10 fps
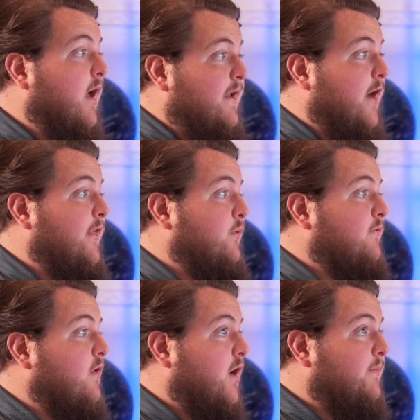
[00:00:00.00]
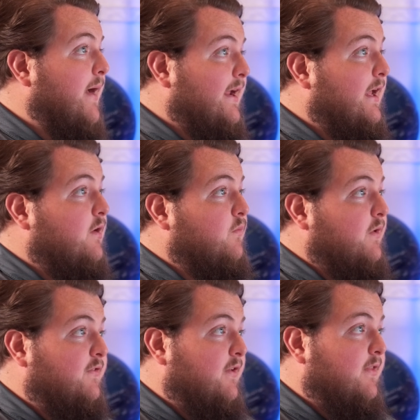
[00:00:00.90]
Now that we've logged back in,
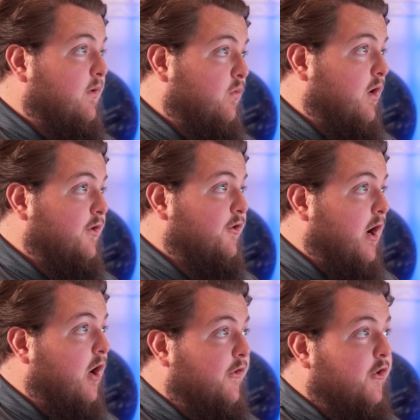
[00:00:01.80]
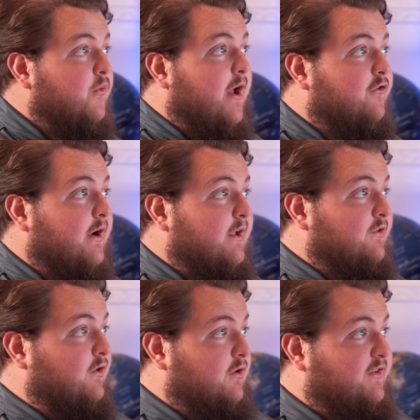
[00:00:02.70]
we see that we're under our new
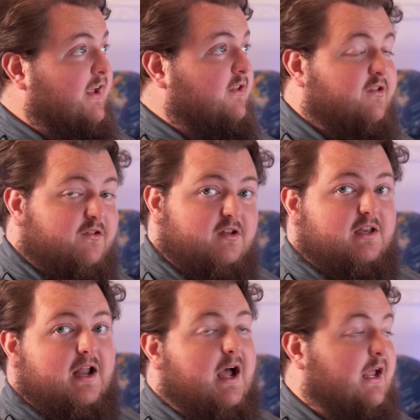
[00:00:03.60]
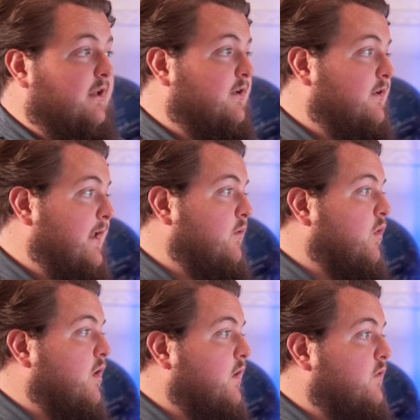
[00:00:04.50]
address, our 1069
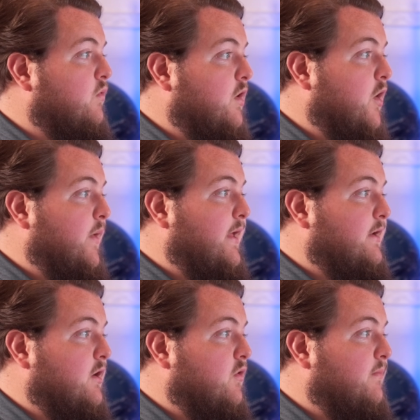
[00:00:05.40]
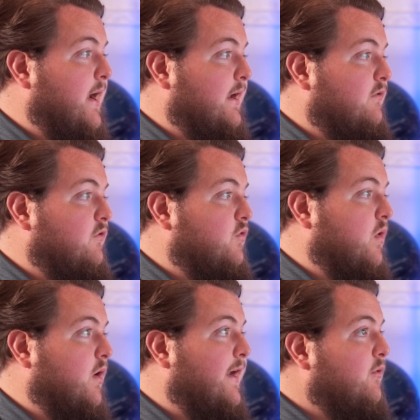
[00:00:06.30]
network. We'll go ahead and go back
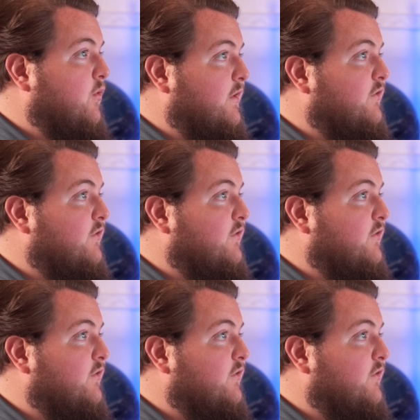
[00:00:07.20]
into our network